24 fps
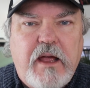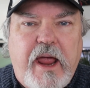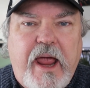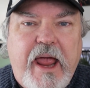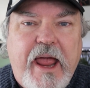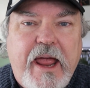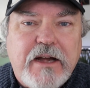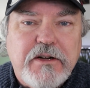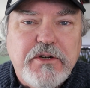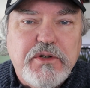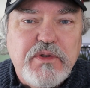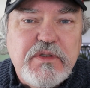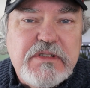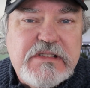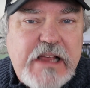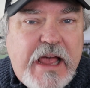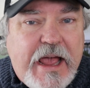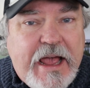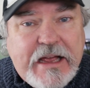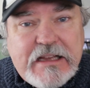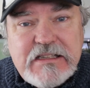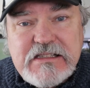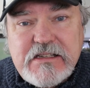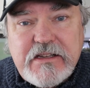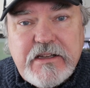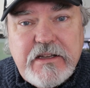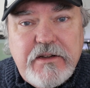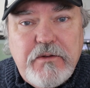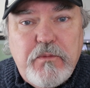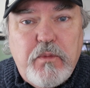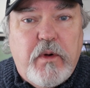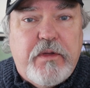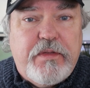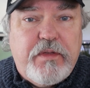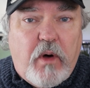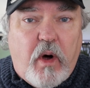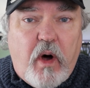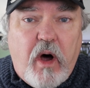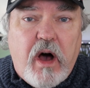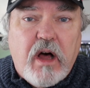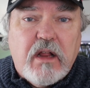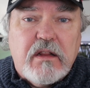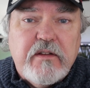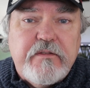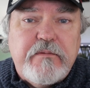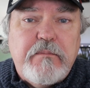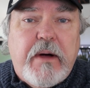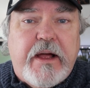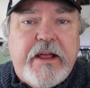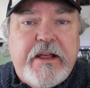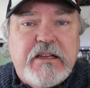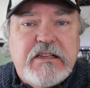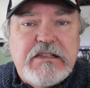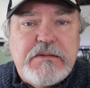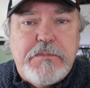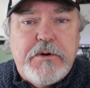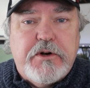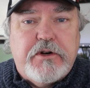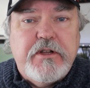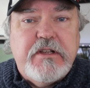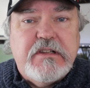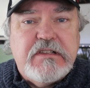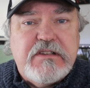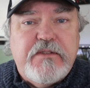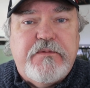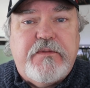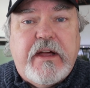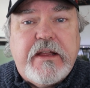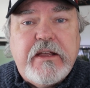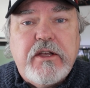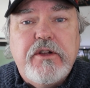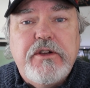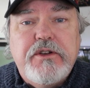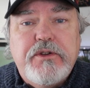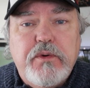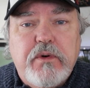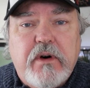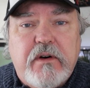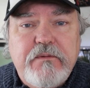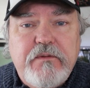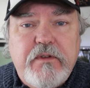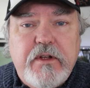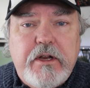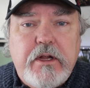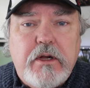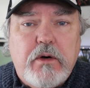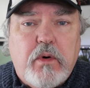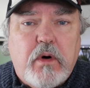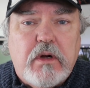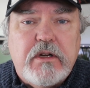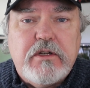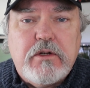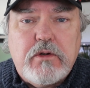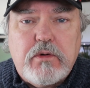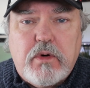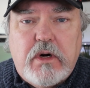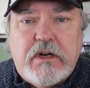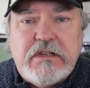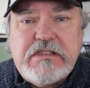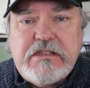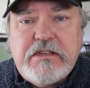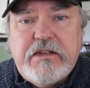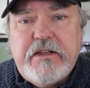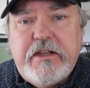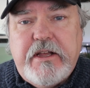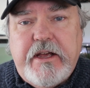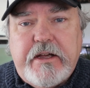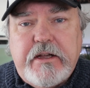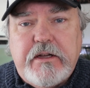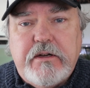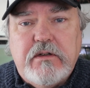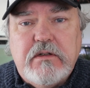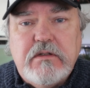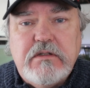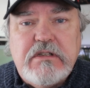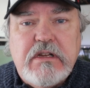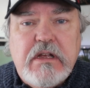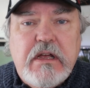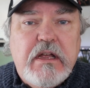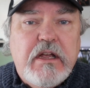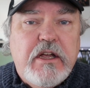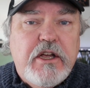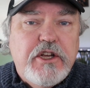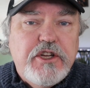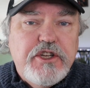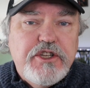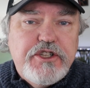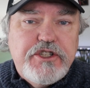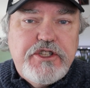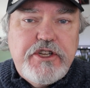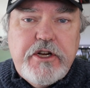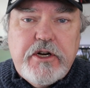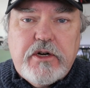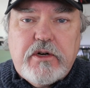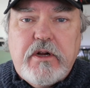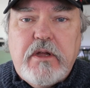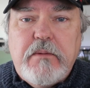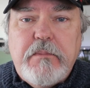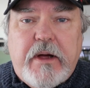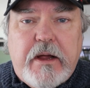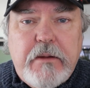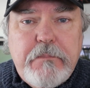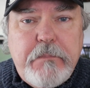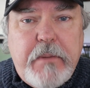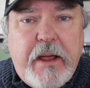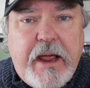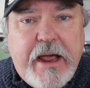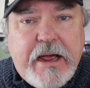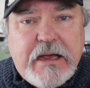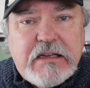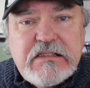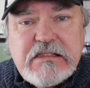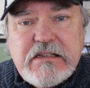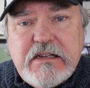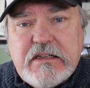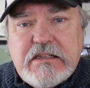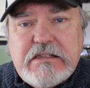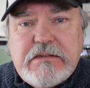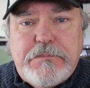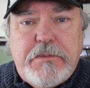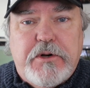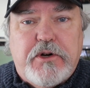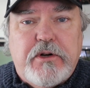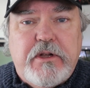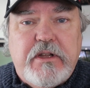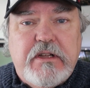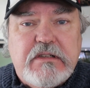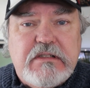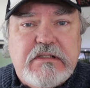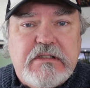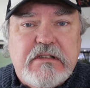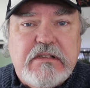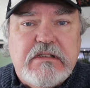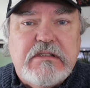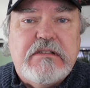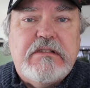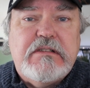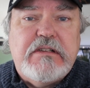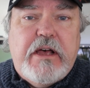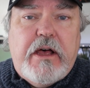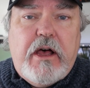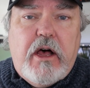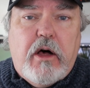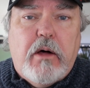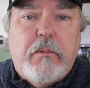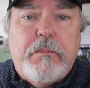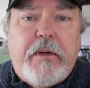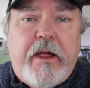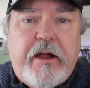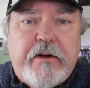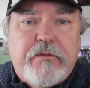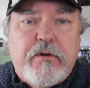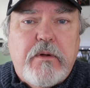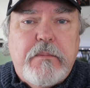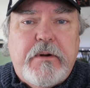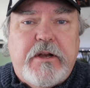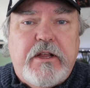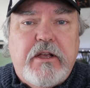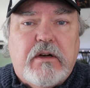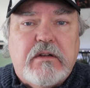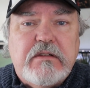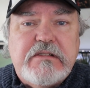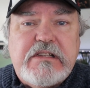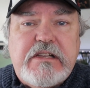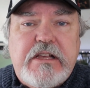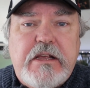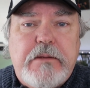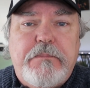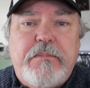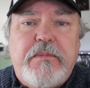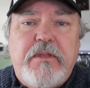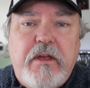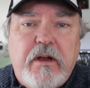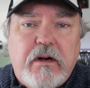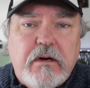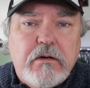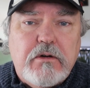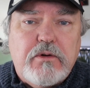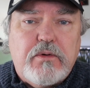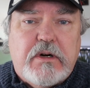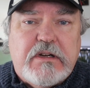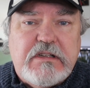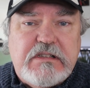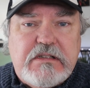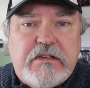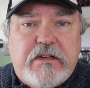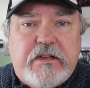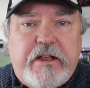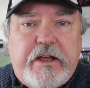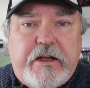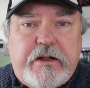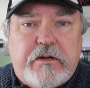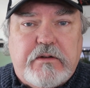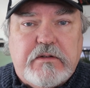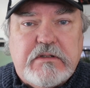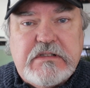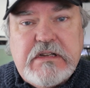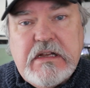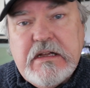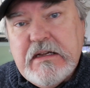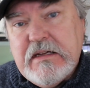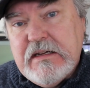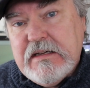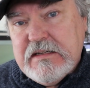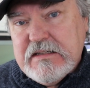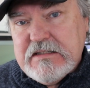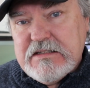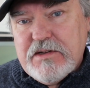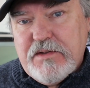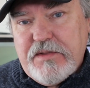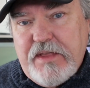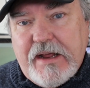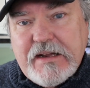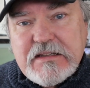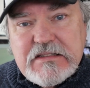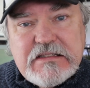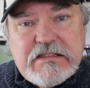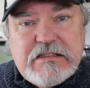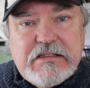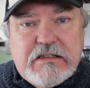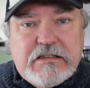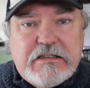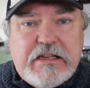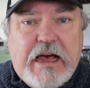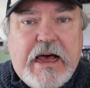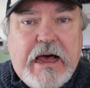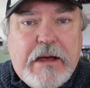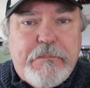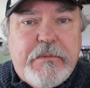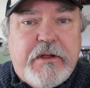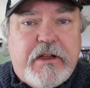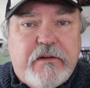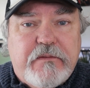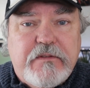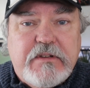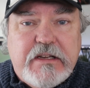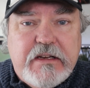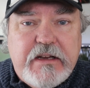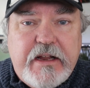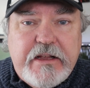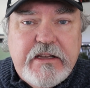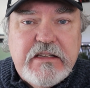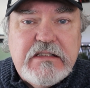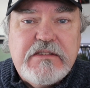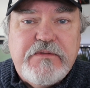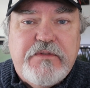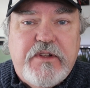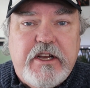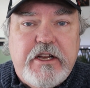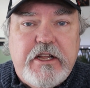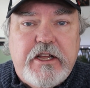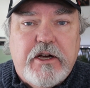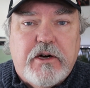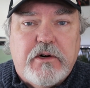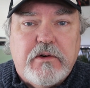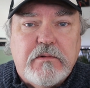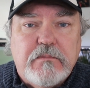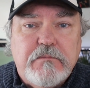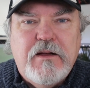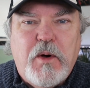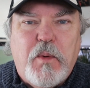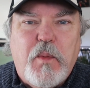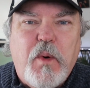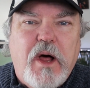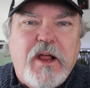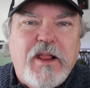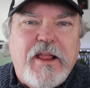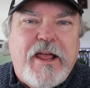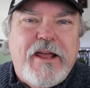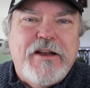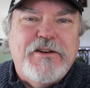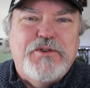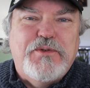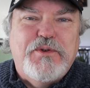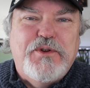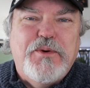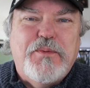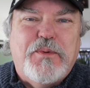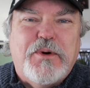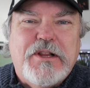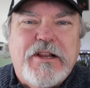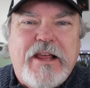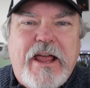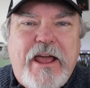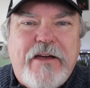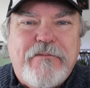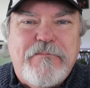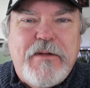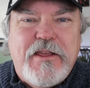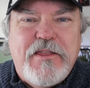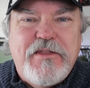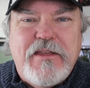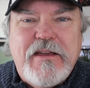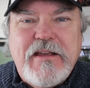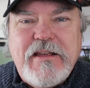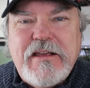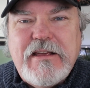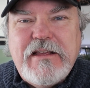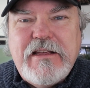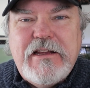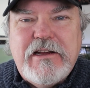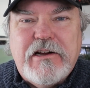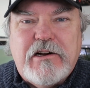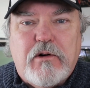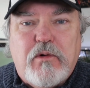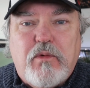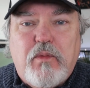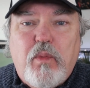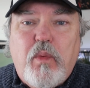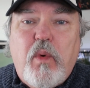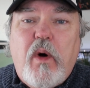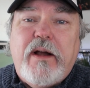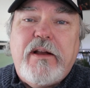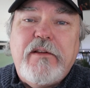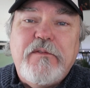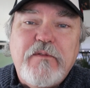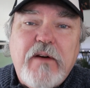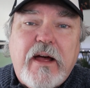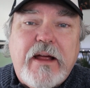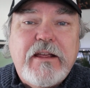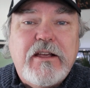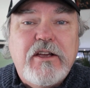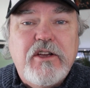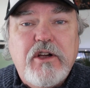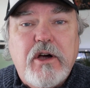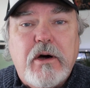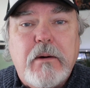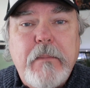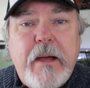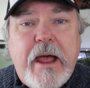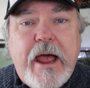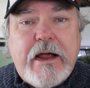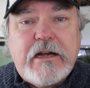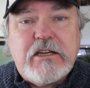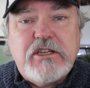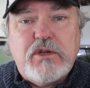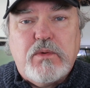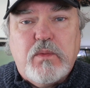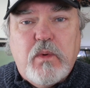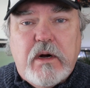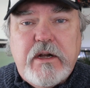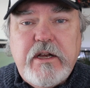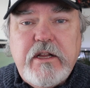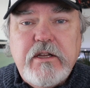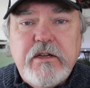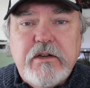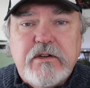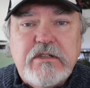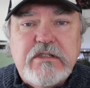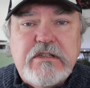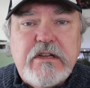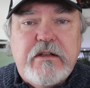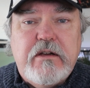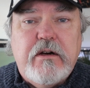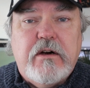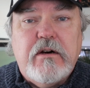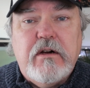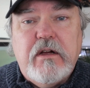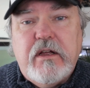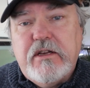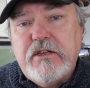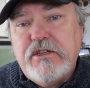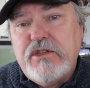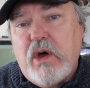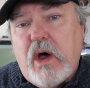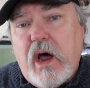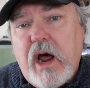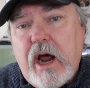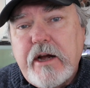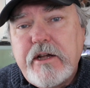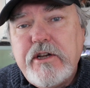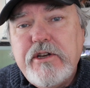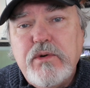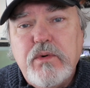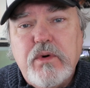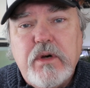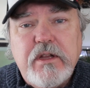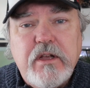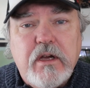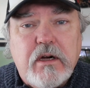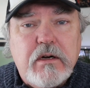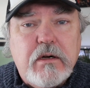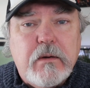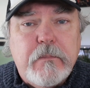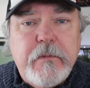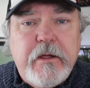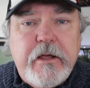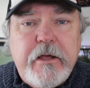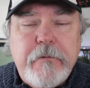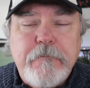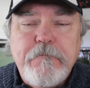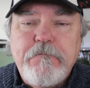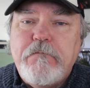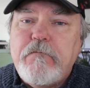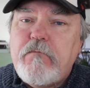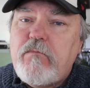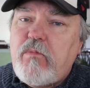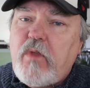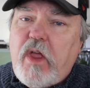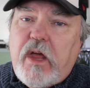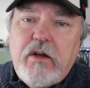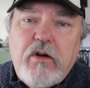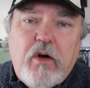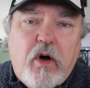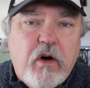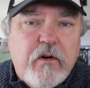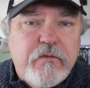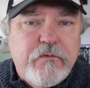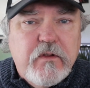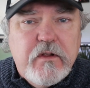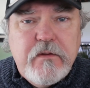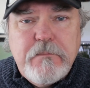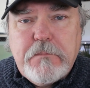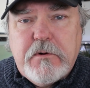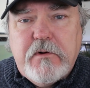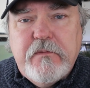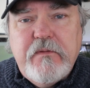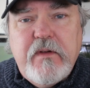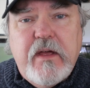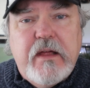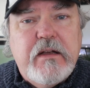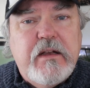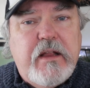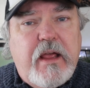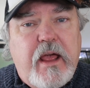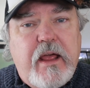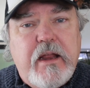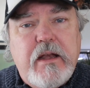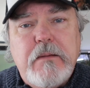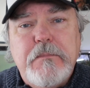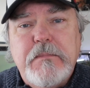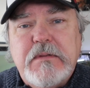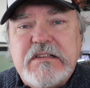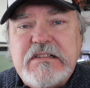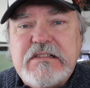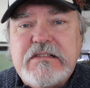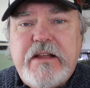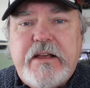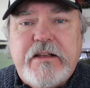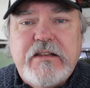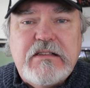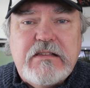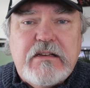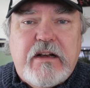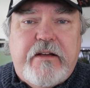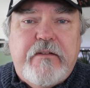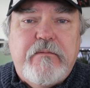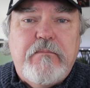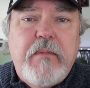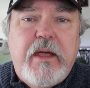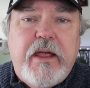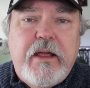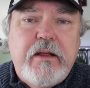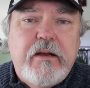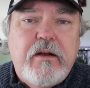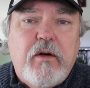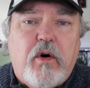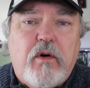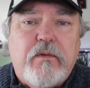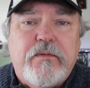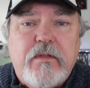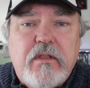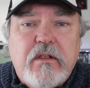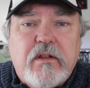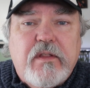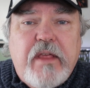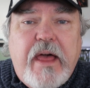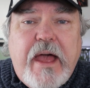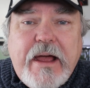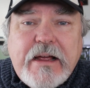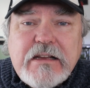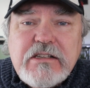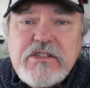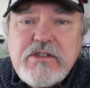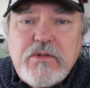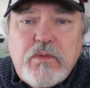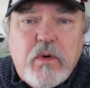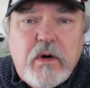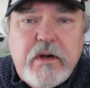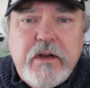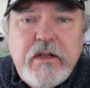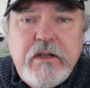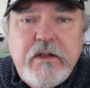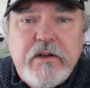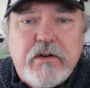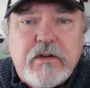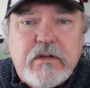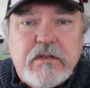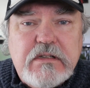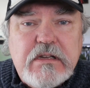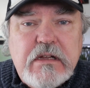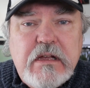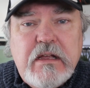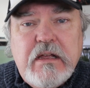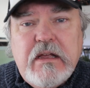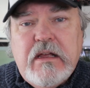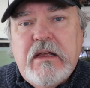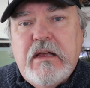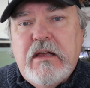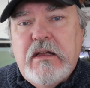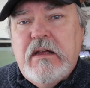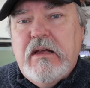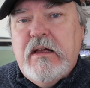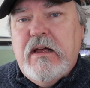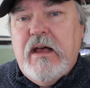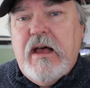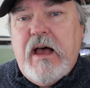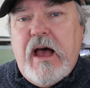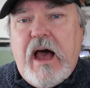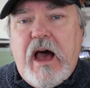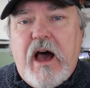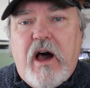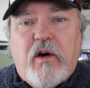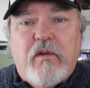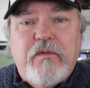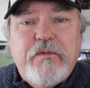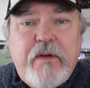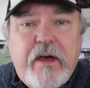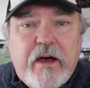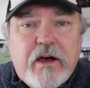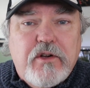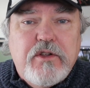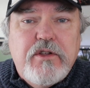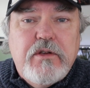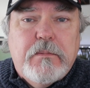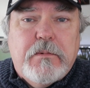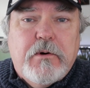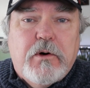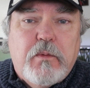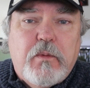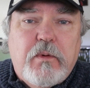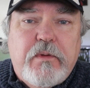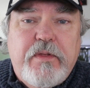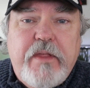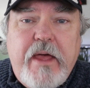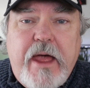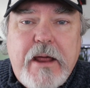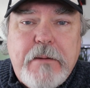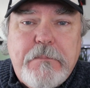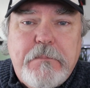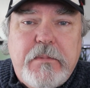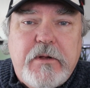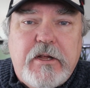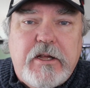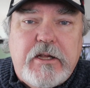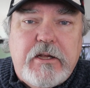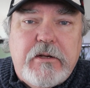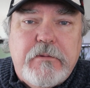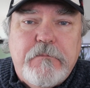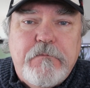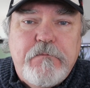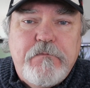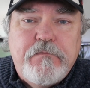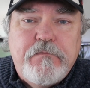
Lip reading: Andrew's asking, with all of my experience, if I could do a video on crested geckos, sharing my past experiences to help everybody else keep their crested geckos. So that's the topic of today's video. Well, Andrew, you really have me thinking here. What if I could go back 20 years ago and talk to a younger me and hopefully prevent any mistakes that I've made over the last 20 years? How valuable would that be?